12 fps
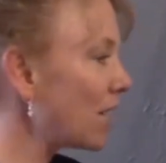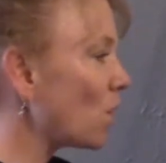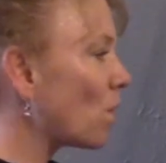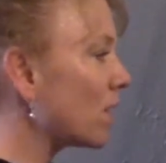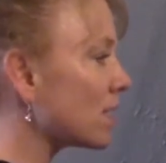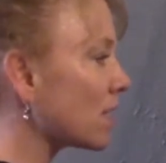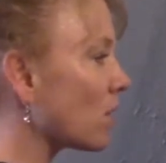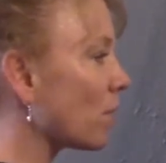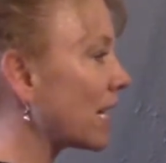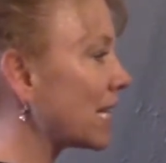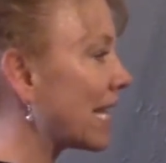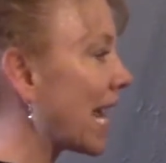I don't want to start
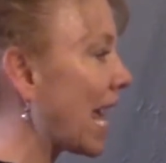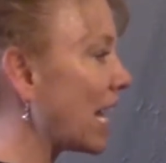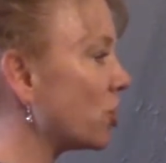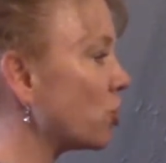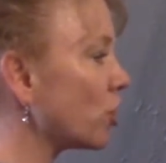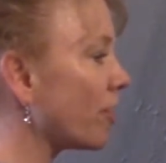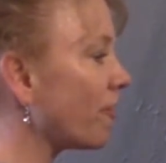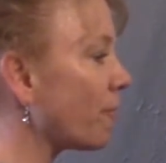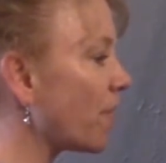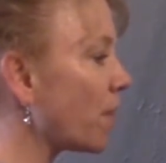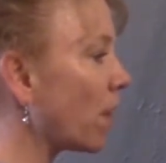right on the edge of the